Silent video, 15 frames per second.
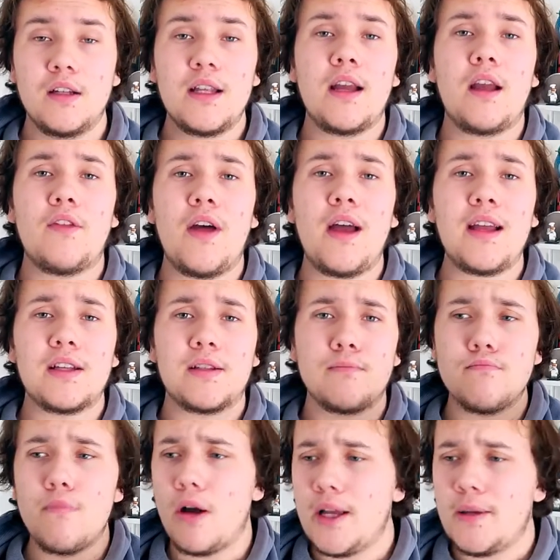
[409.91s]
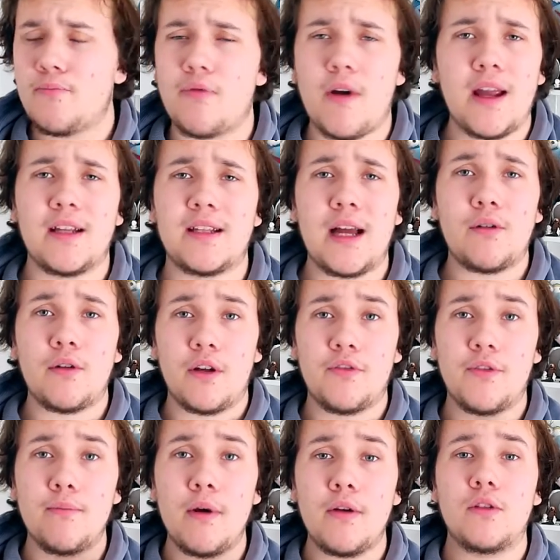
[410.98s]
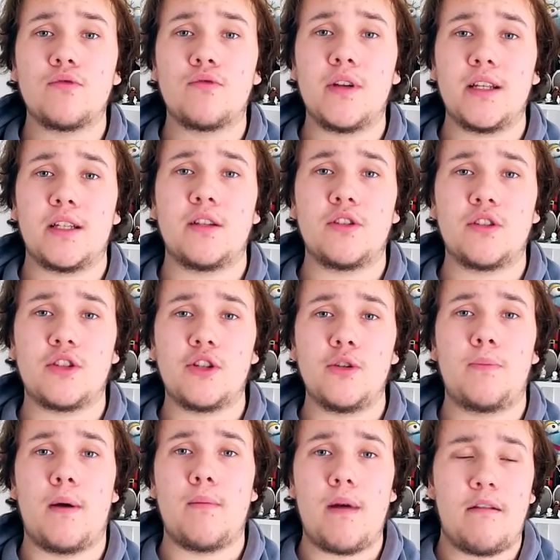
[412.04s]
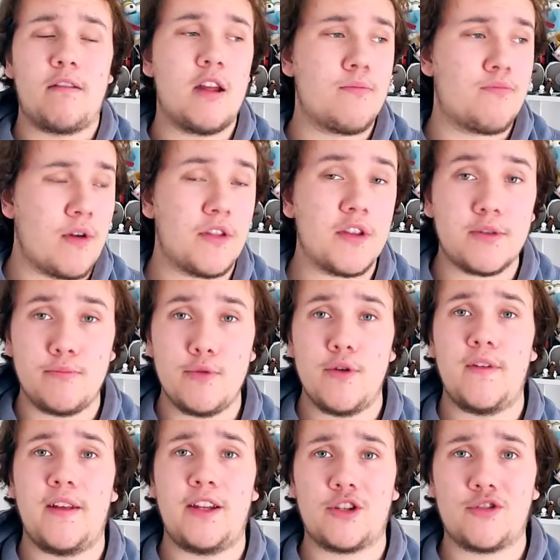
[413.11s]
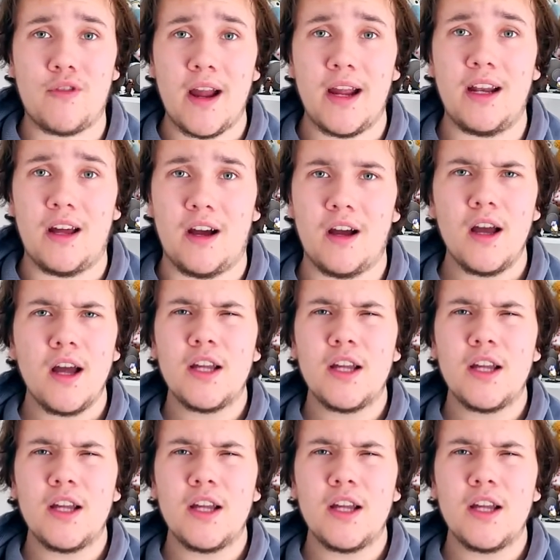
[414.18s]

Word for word: Stigger, that is my breakdown of the most recent Super Mario Bros. movie trailer.